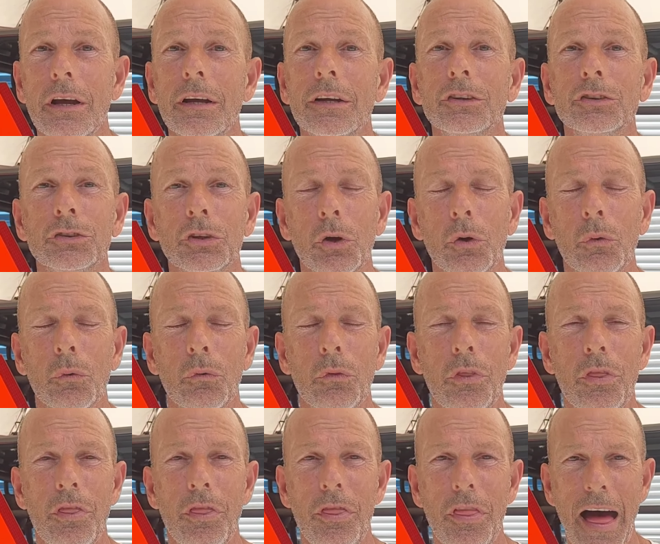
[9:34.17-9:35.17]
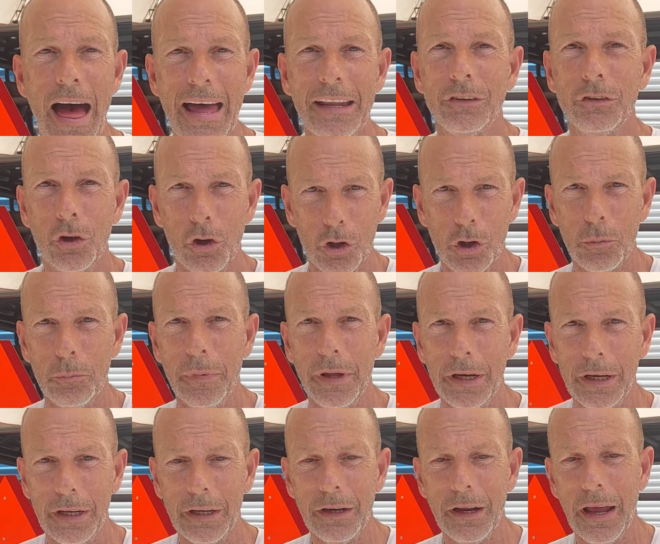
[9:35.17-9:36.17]
So that took a
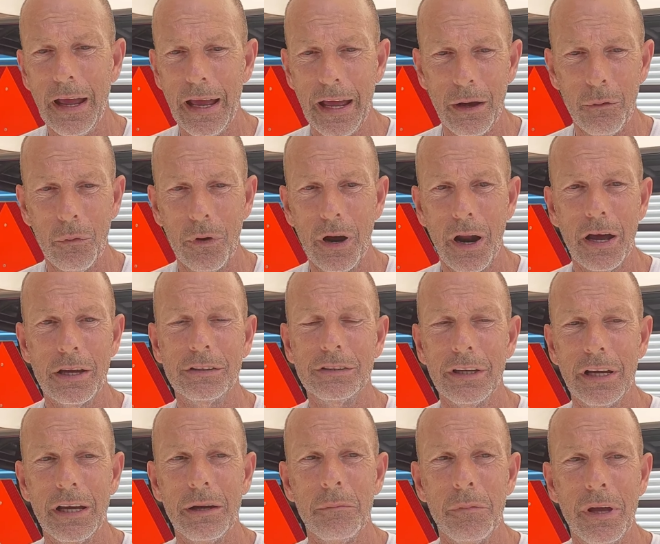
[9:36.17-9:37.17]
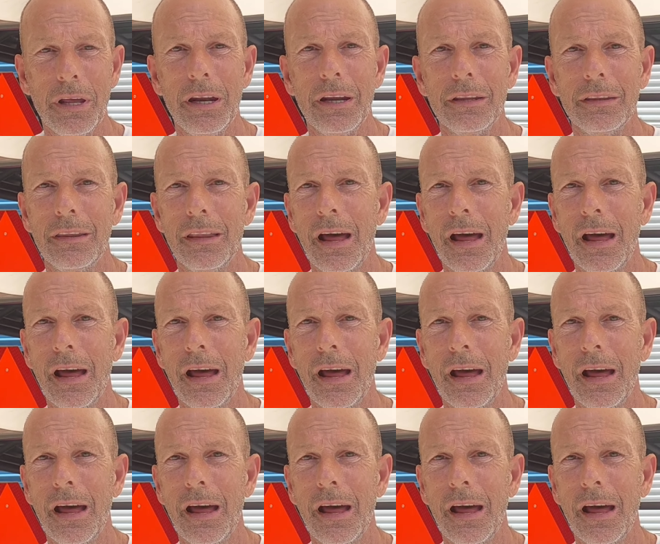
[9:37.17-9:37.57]
minute, and when I say a minute,